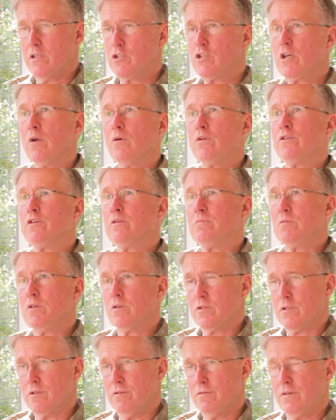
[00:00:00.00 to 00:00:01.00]
cello in the
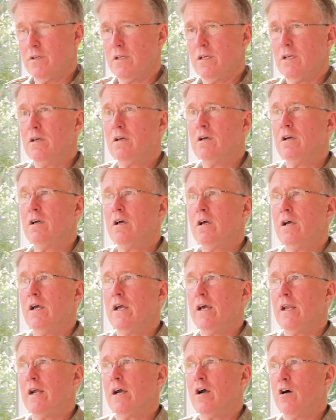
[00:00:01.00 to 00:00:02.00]
Dubuque Symphony,
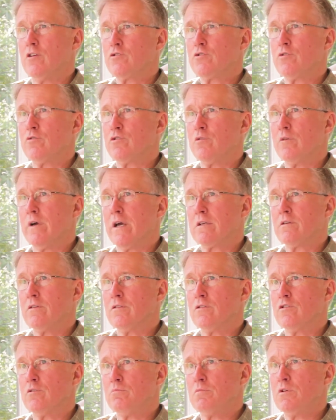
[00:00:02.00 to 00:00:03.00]
and I also directed
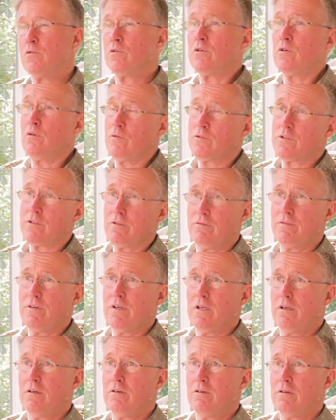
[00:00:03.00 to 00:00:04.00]
the Dubuque Youth
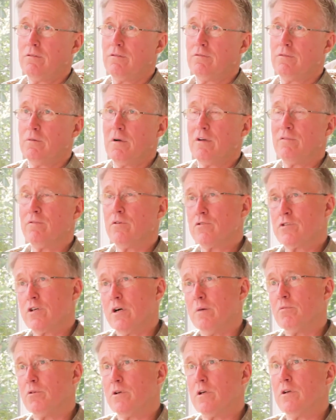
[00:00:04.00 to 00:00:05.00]
Symphony for my first
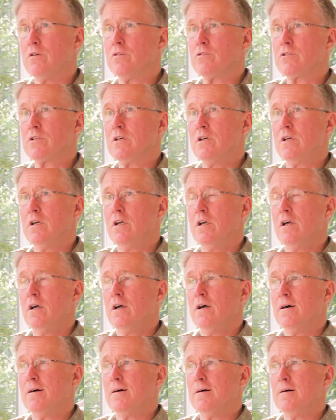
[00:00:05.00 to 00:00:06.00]
couple of years.
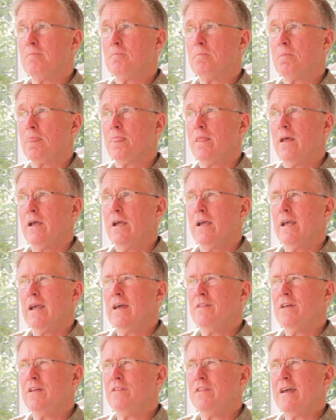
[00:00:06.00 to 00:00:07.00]
And
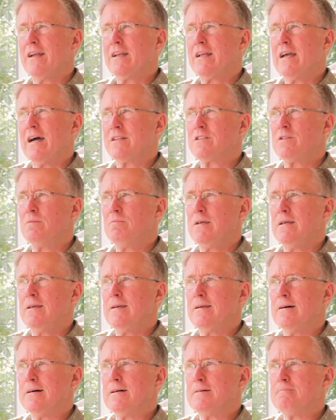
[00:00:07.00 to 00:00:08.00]
then that got to
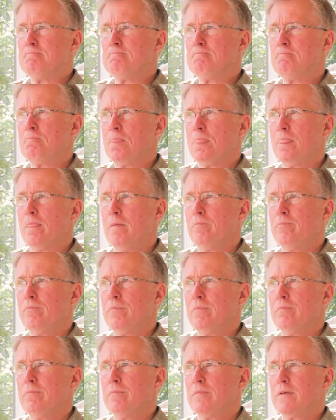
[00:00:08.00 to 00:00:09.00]
be,
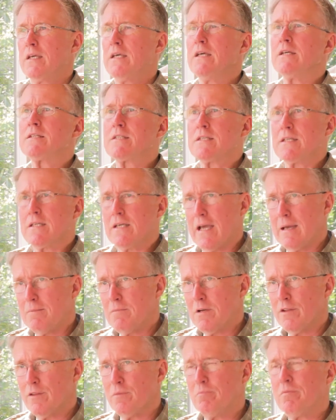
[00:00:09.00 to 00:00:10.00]
kids came
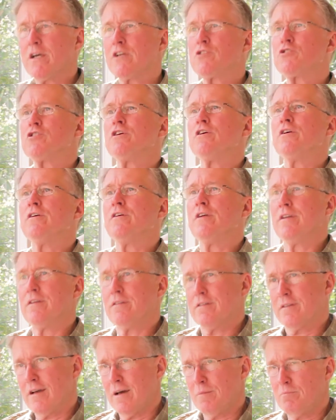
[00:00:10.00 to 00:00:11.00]
into the picture
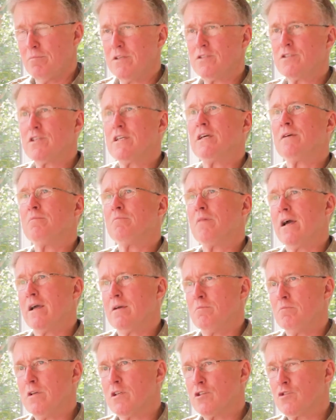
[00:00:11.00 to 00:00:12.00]
and got busy, and my
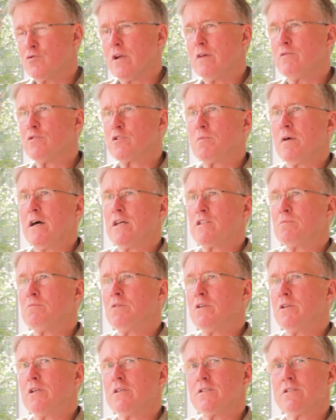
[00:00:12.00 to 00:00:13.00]
administrative
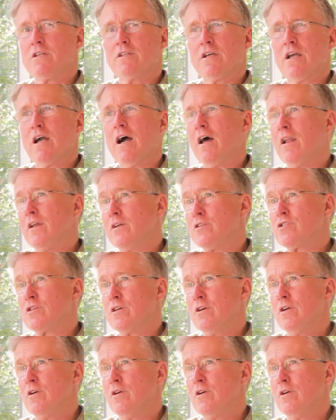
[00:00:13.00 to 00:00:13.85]
responsibilities at the college